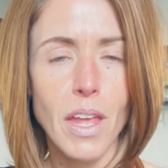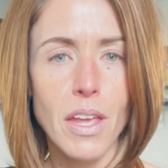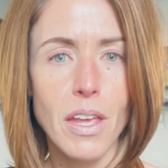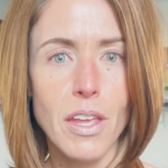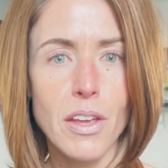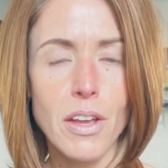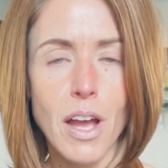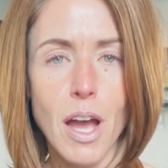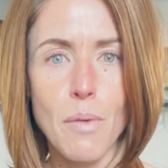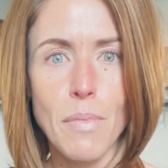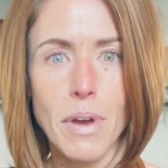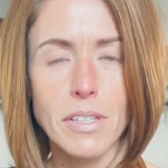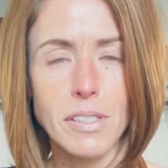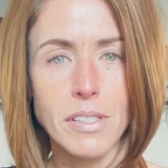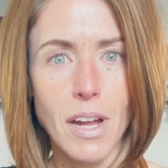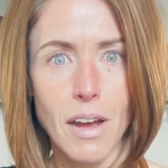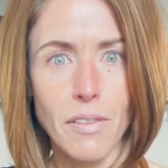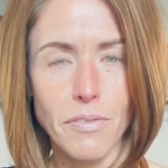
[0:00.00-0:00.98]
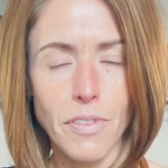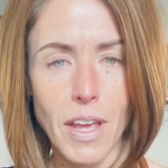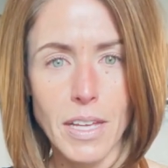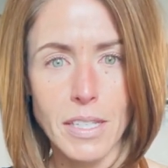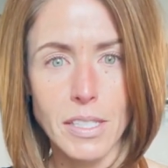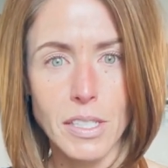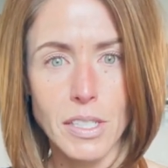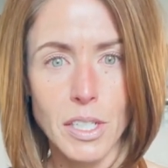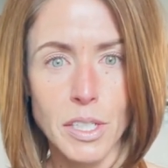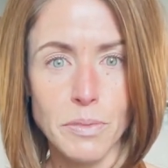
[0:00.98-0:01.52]
you got my
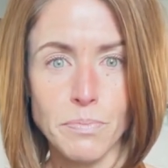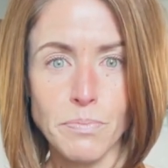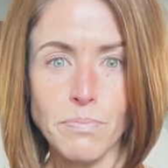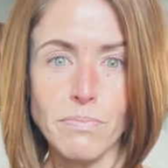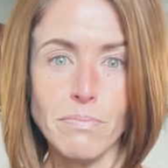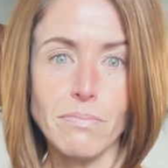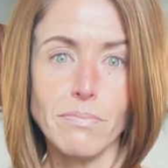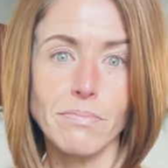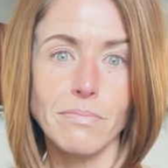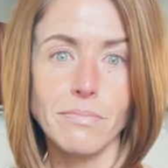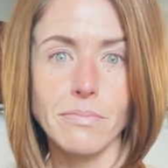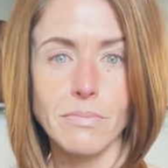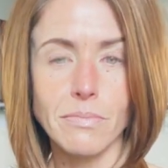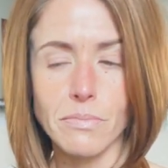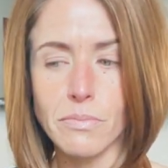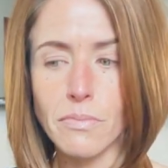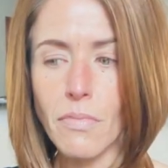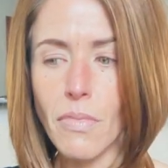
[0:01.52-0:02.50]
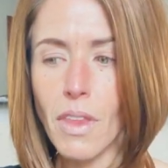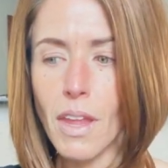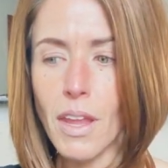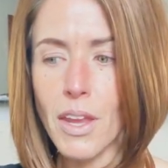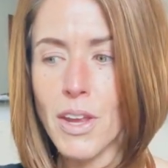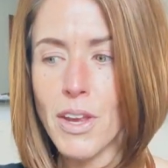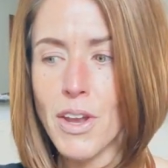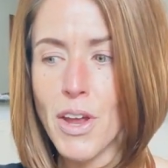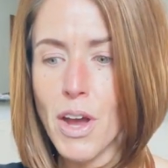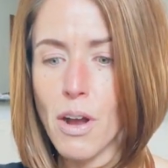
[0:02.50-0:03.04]
snot-faced,
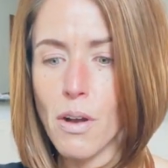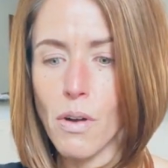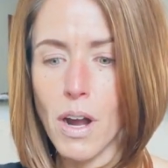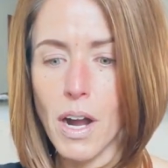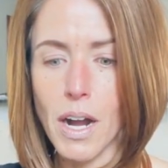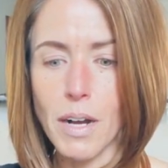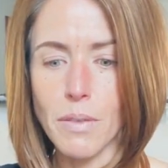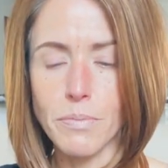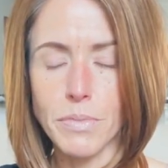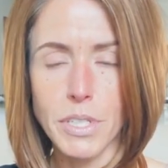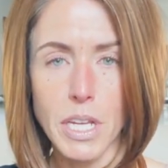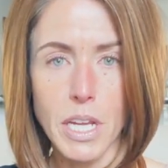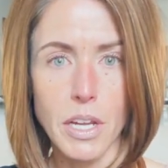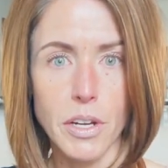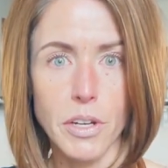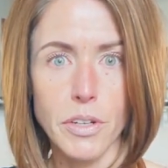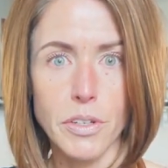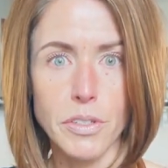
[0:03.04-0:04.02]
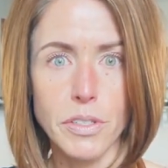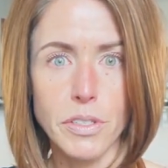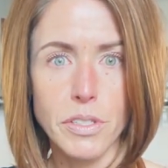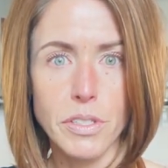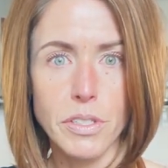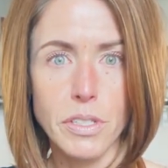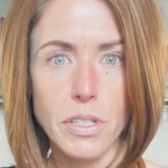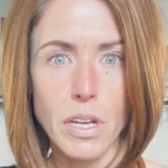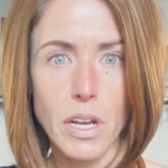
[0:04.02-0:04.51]
you know, tears,